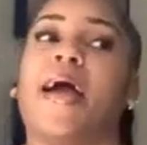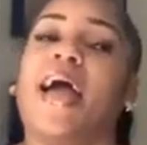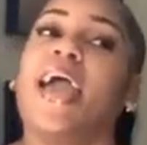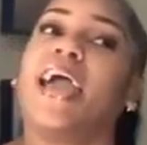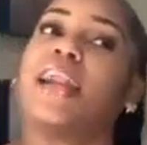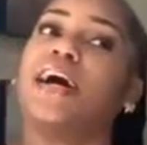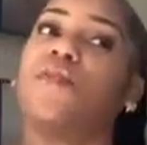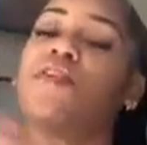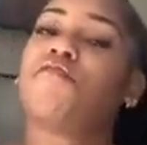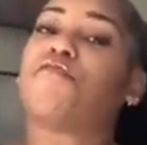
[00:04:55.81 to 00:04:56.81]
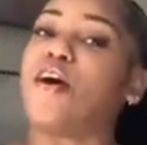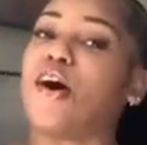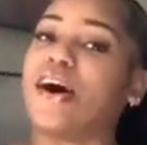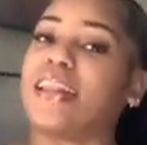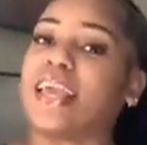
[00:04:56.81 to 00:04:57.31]
And uh, we
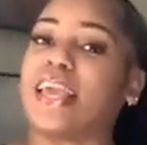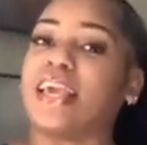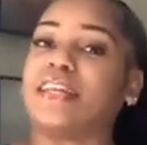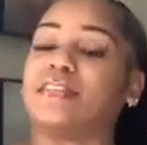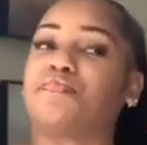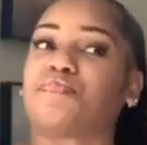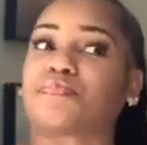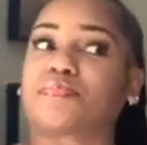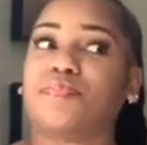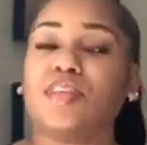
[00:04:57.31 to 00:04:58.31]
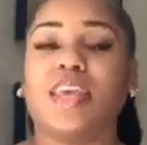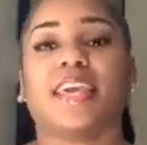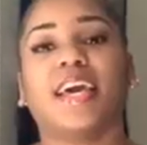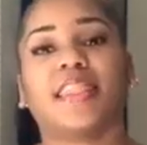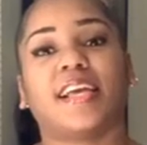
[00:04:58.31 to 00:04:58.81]
fought and
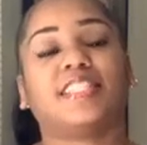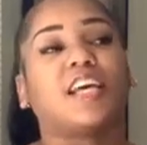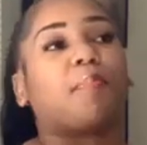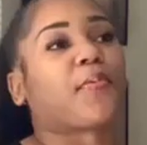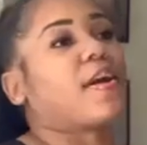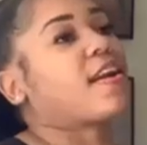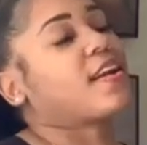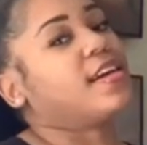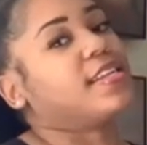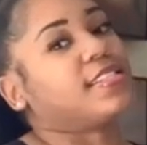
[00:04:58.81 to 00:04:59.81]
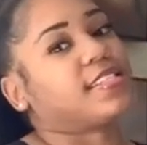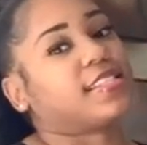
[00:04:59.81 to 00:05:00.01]
yeah, they separated us.